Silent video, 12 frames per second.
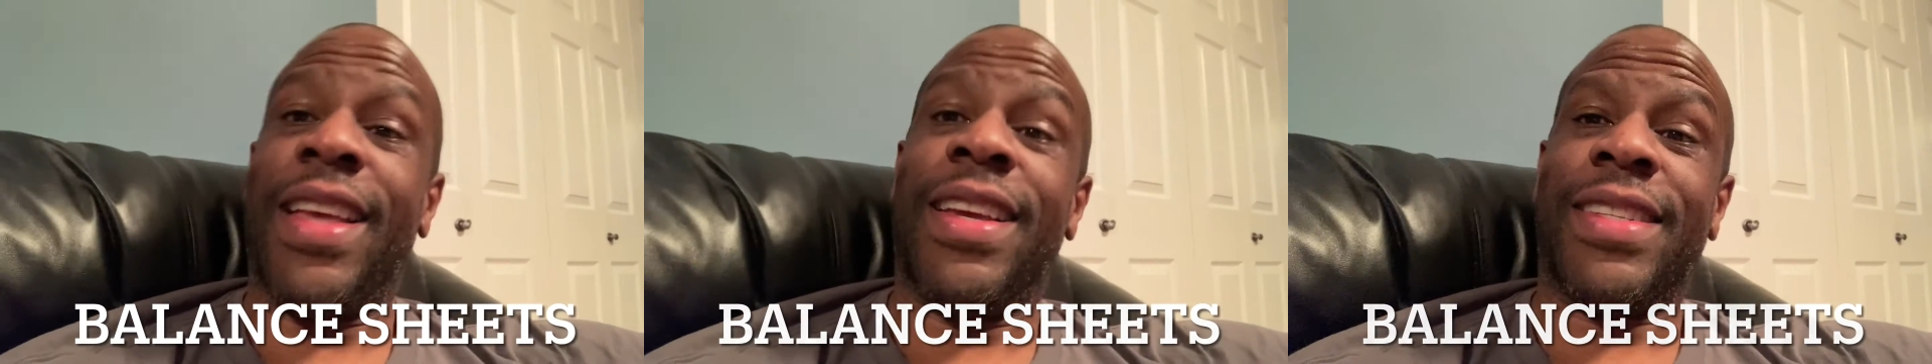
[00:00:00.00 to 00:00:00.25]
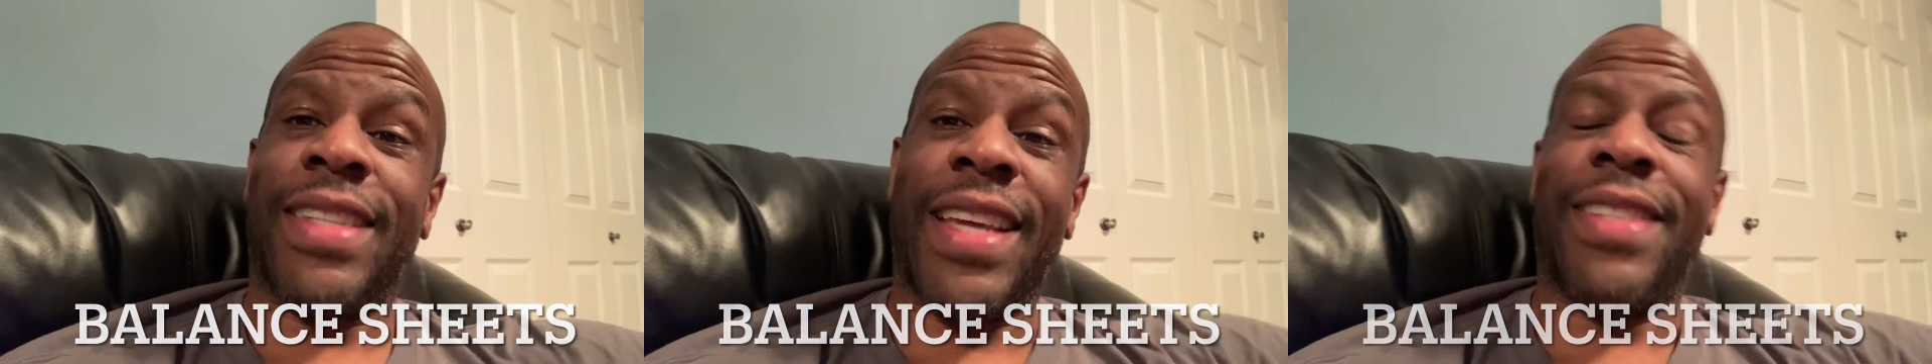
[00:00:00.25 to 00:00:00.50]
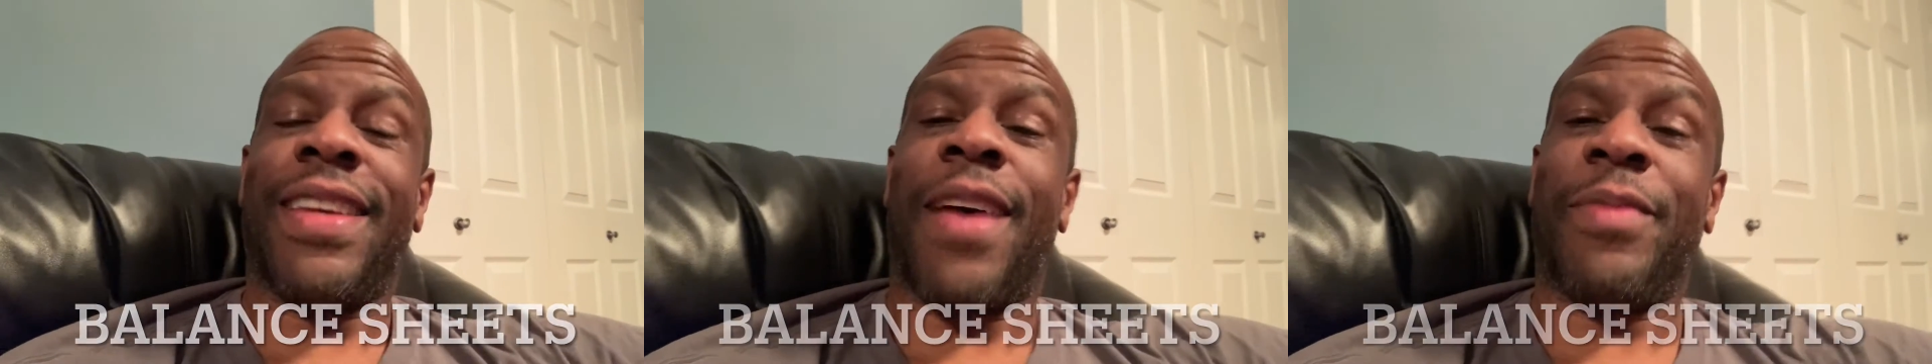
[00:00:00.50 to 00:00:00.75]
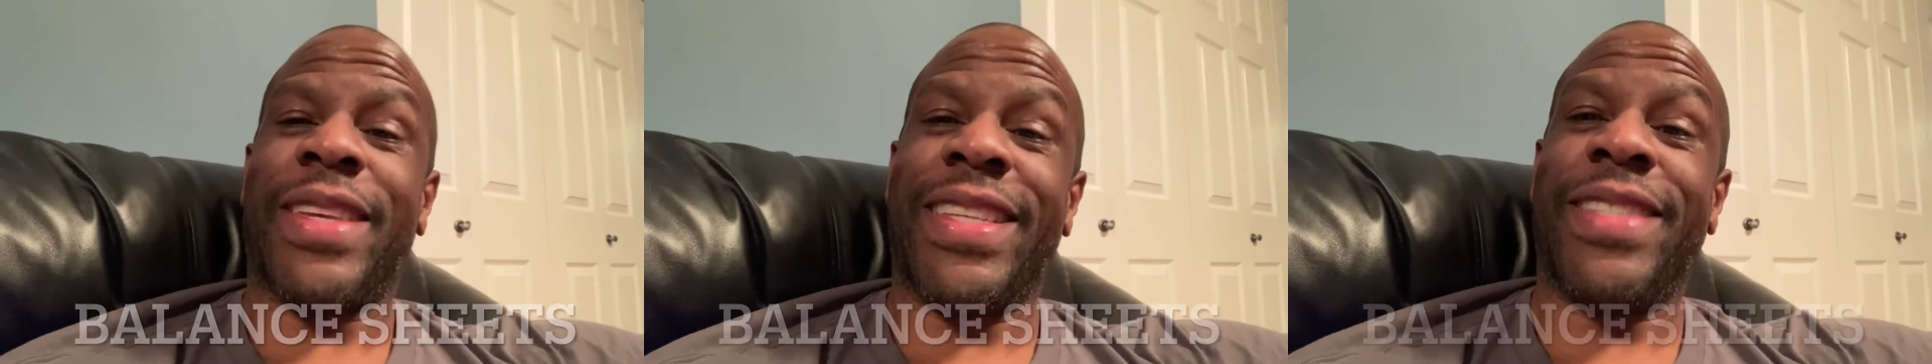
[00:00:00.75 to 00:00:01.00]
Today's
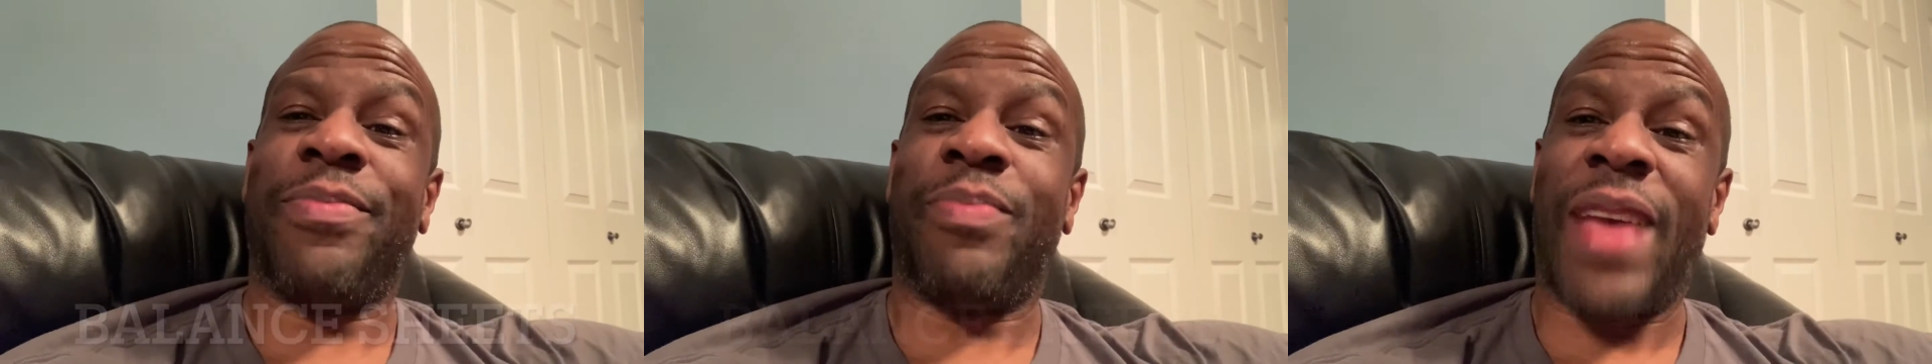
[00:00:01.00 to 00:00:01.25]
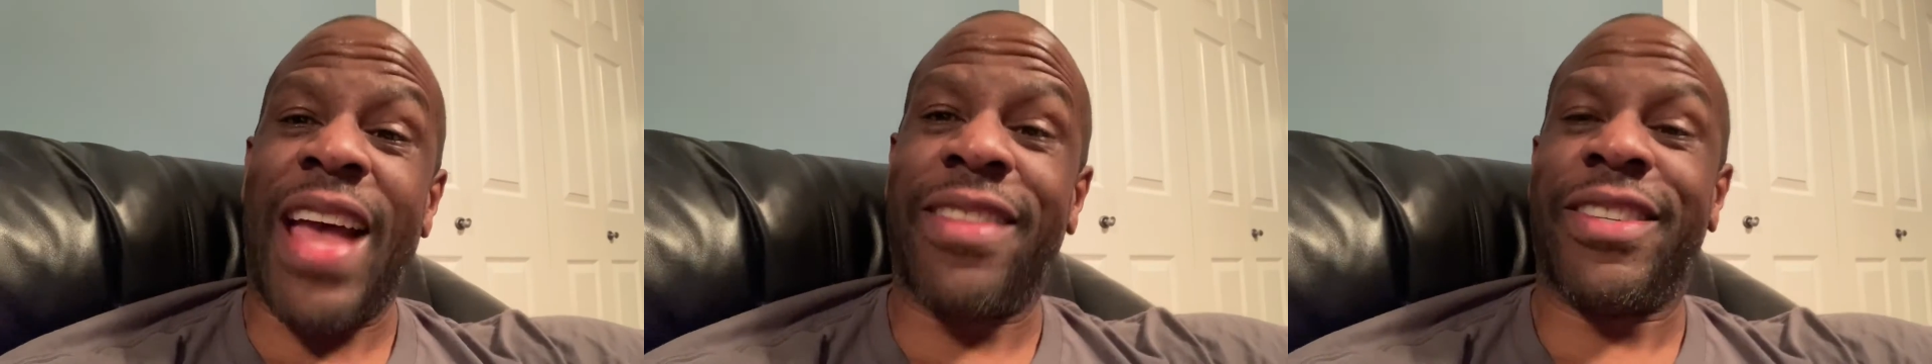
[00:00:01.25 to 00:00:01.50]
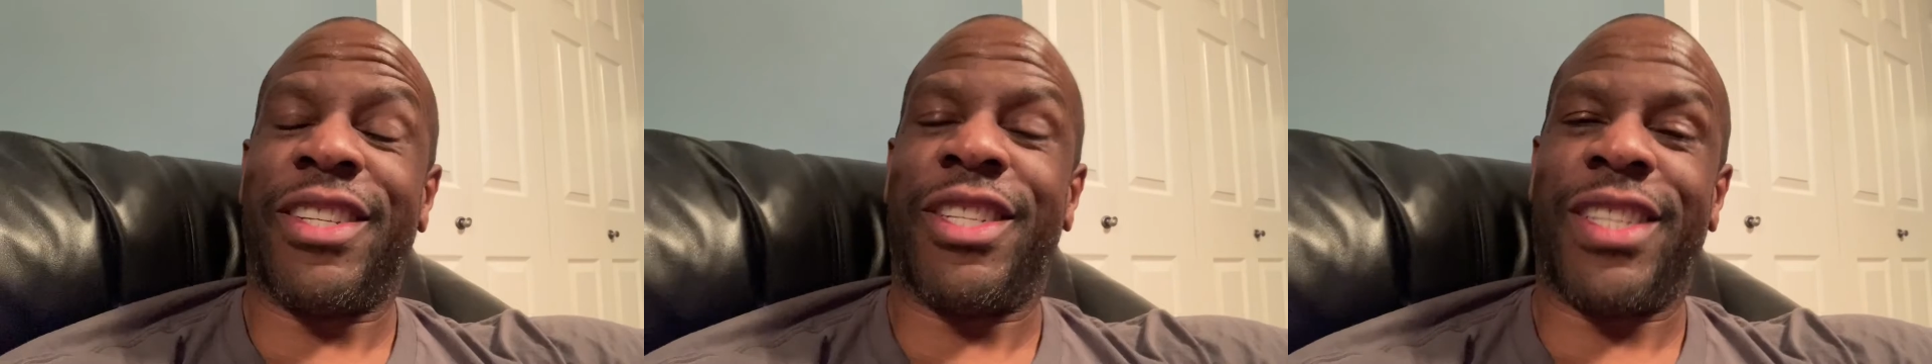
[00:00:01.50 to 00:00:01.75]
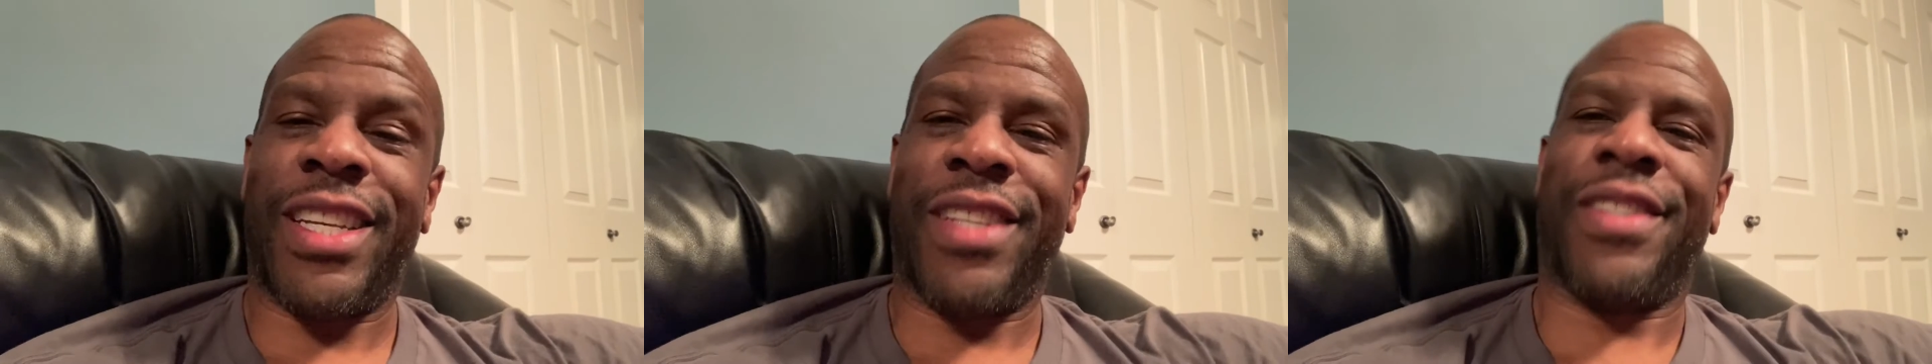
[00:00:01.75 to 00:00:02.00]
topic is balance
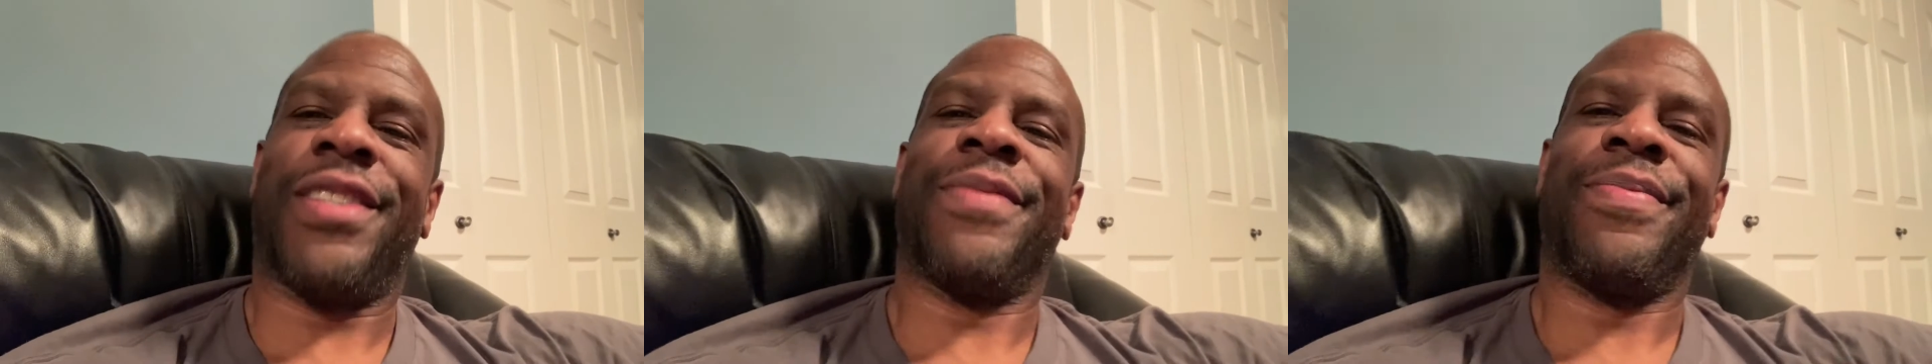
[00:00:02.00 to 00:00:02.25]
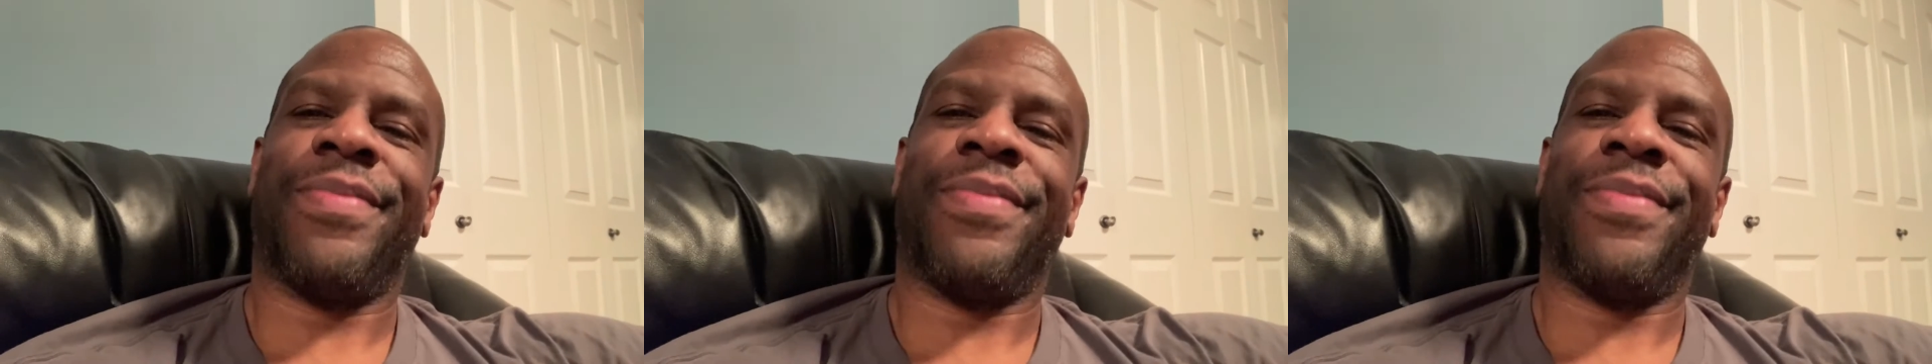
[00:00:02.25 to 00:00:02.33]
sheets.